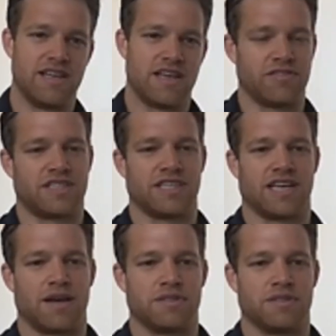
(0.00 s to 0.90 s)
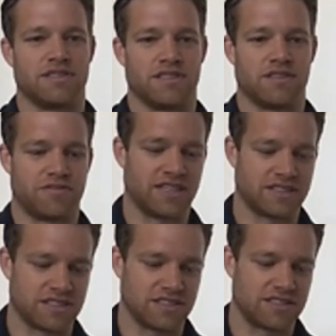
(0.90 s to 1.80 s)
everything happens in a file
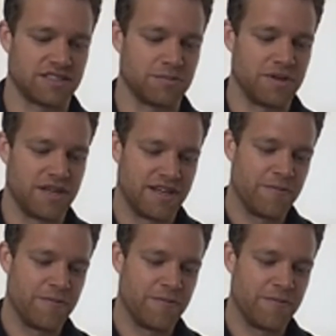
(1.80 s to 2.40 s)
system,